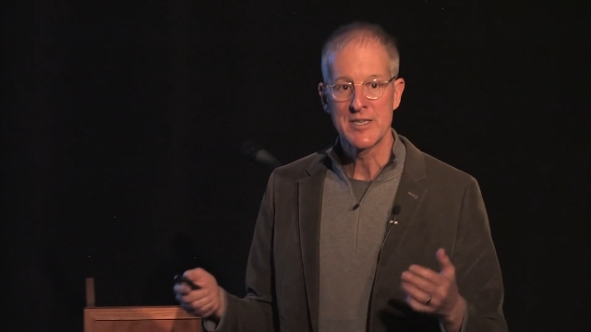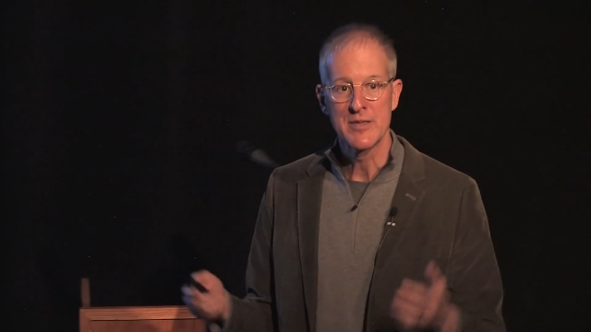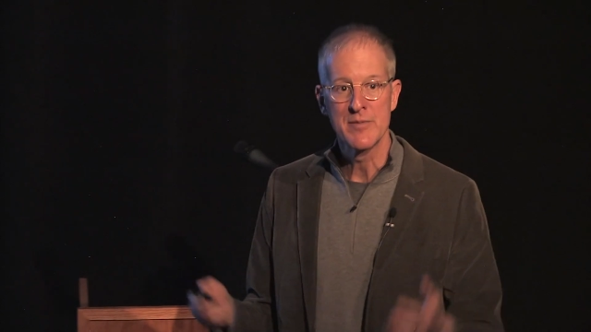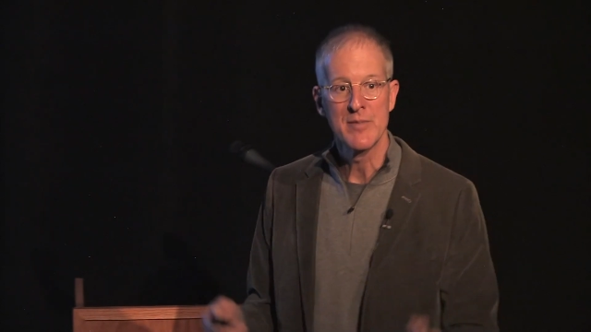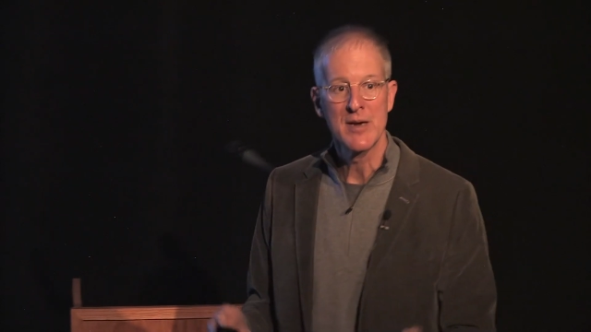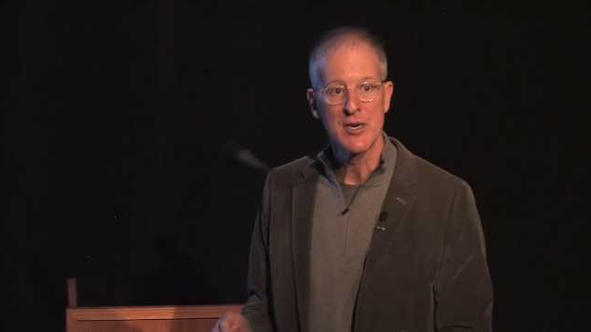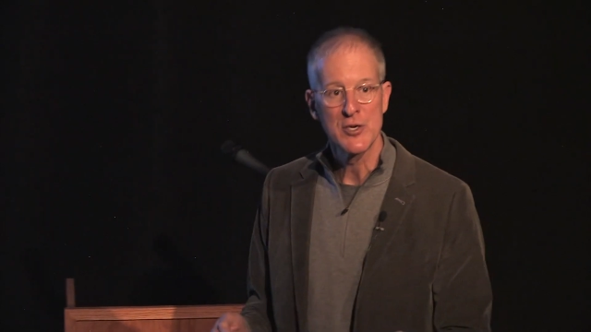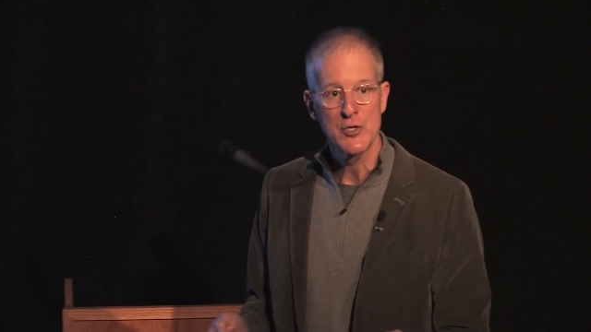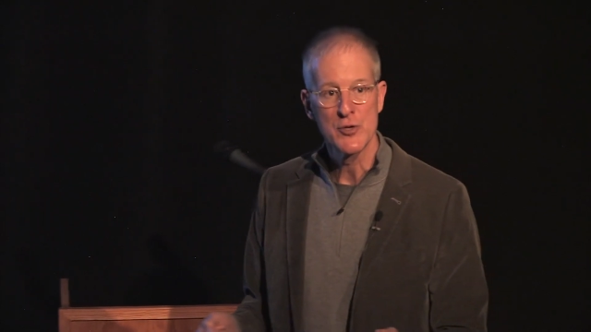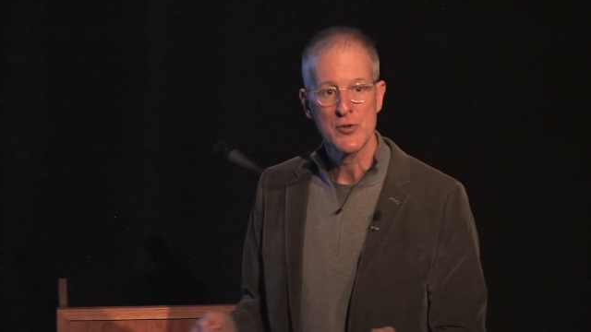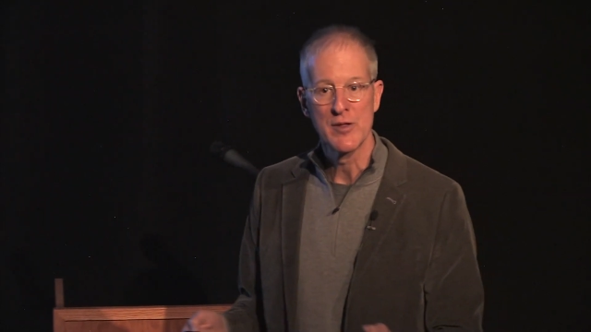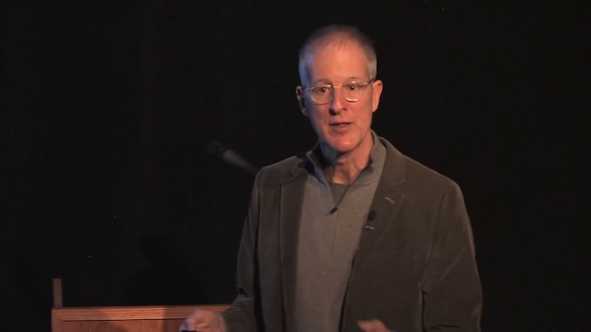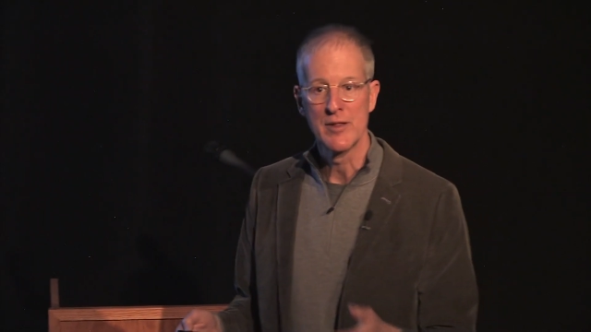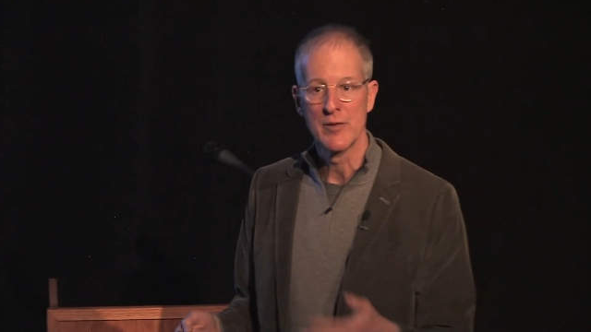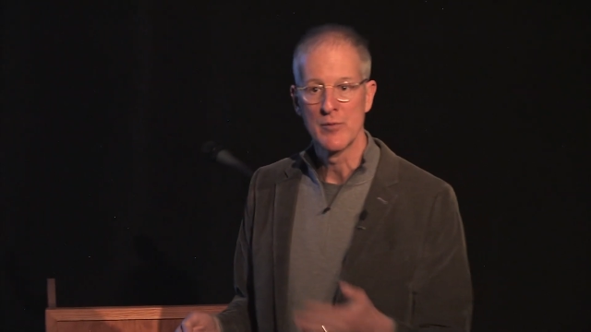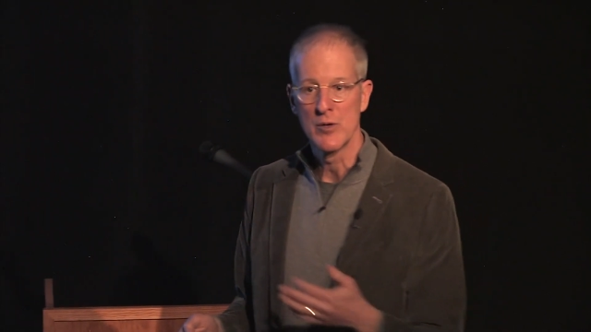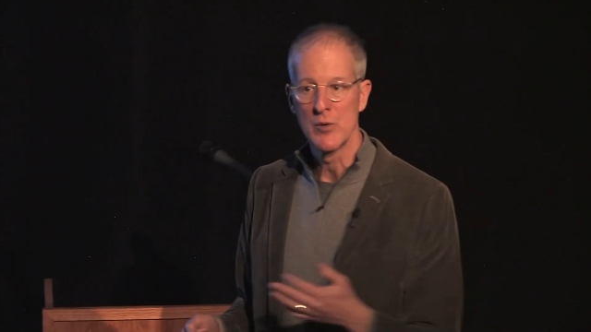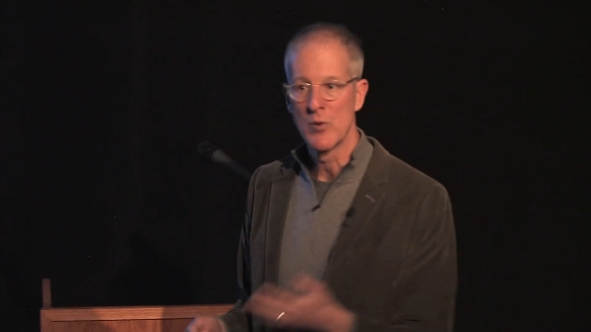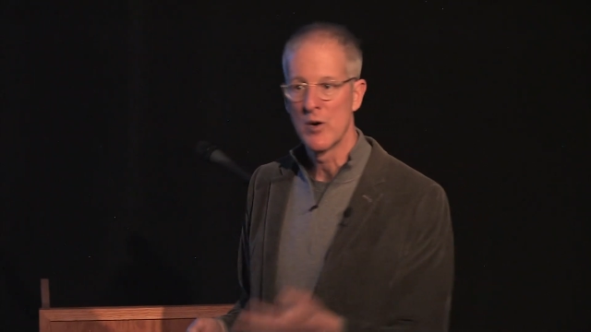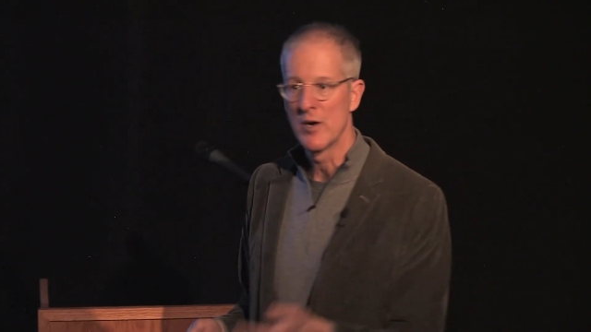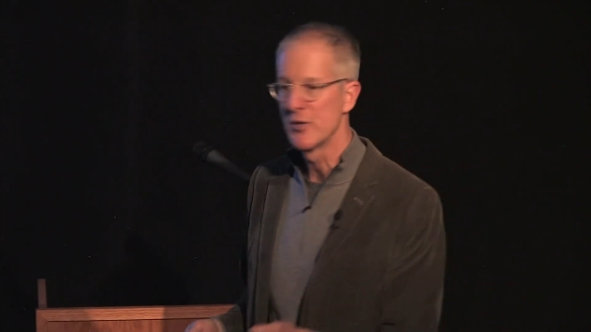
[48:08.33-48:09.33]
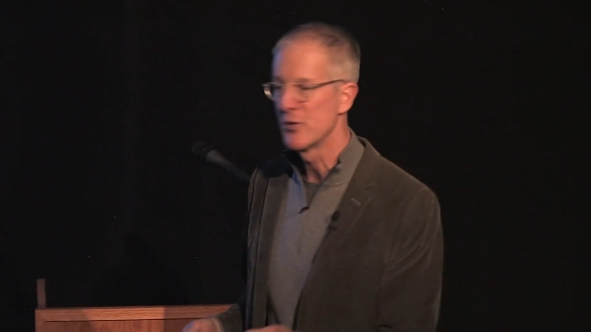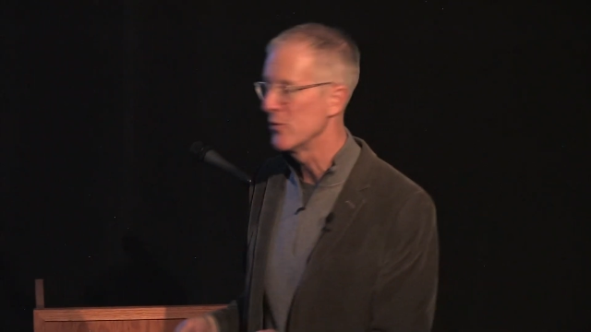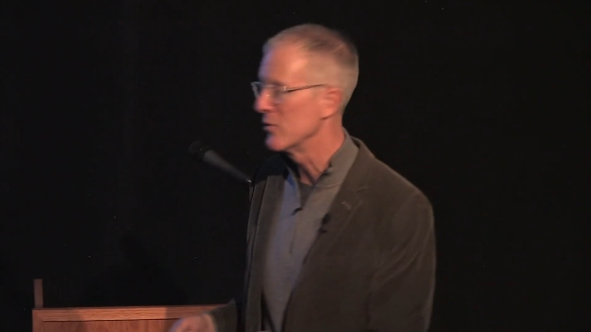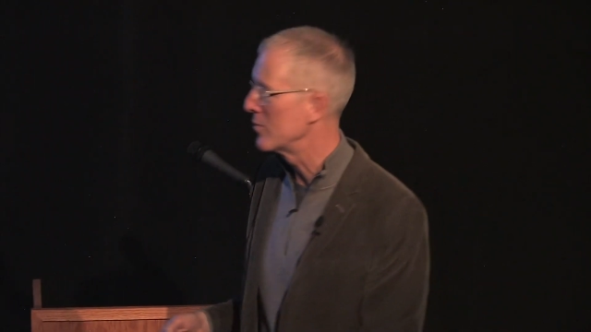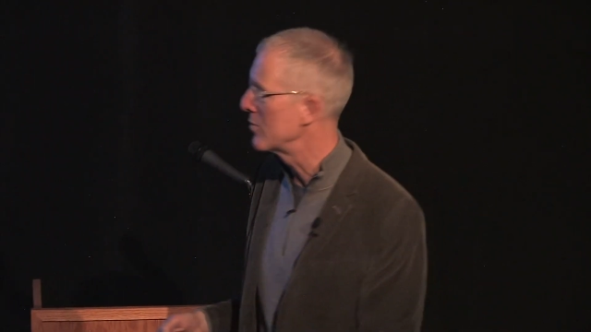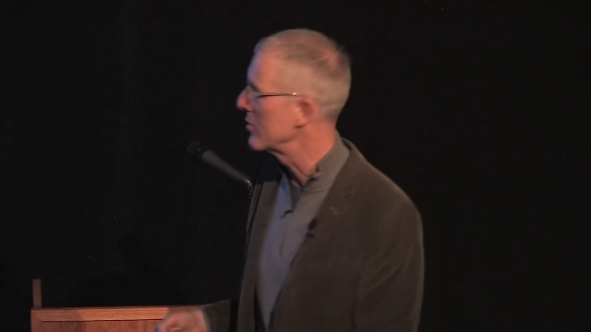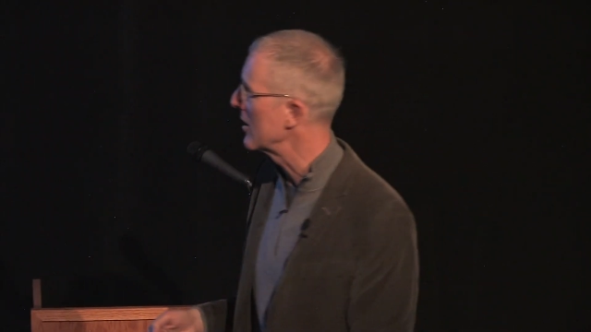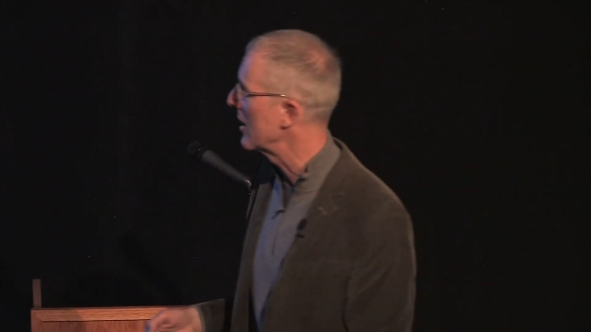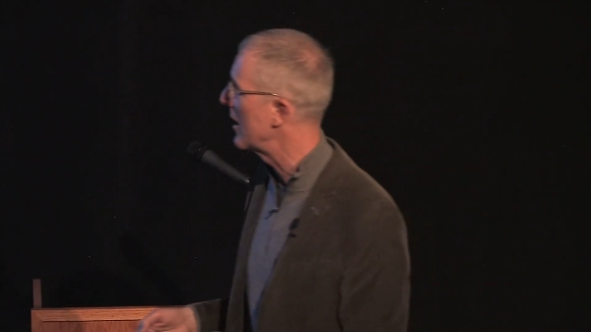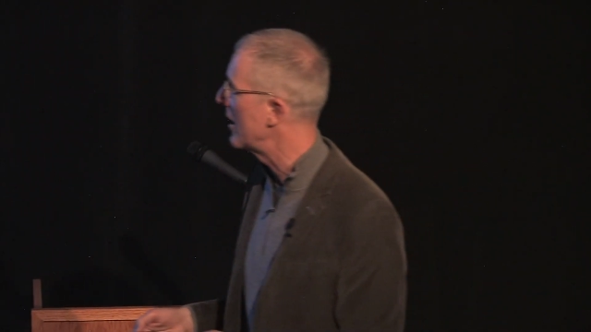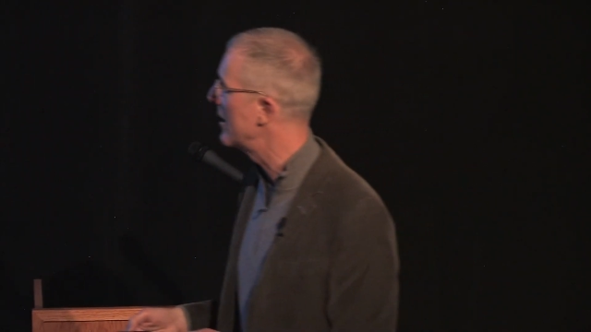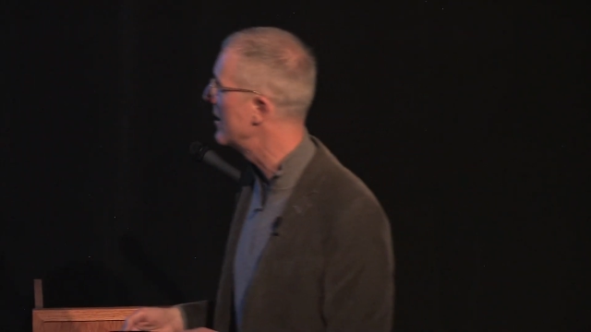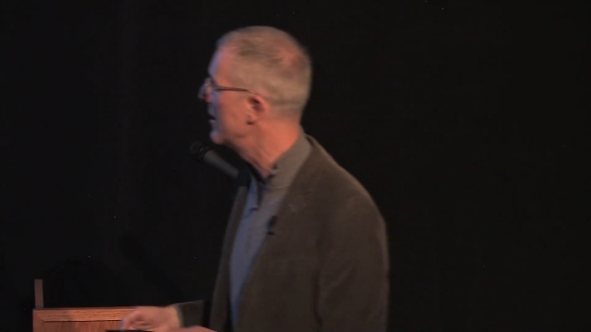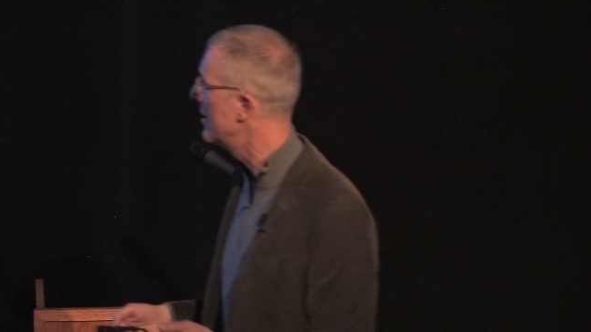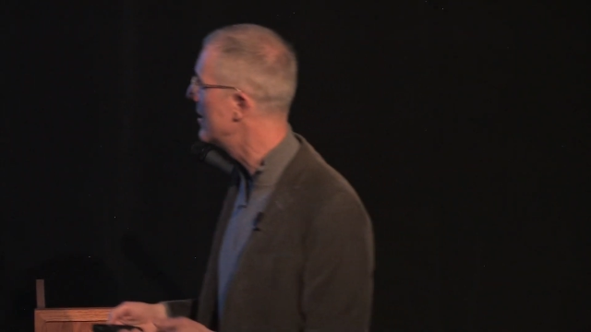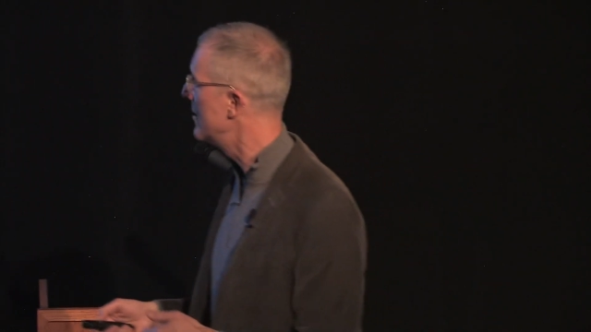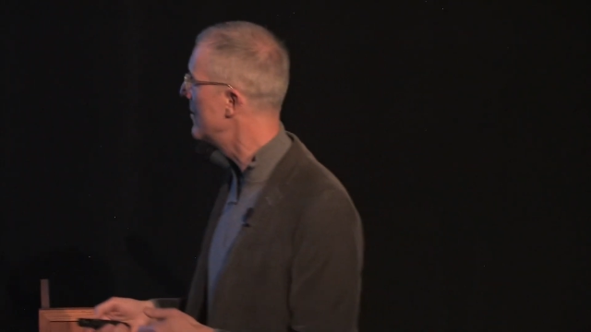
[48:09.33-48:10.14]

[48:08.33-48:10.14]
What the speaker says: the measure then that we want to apply.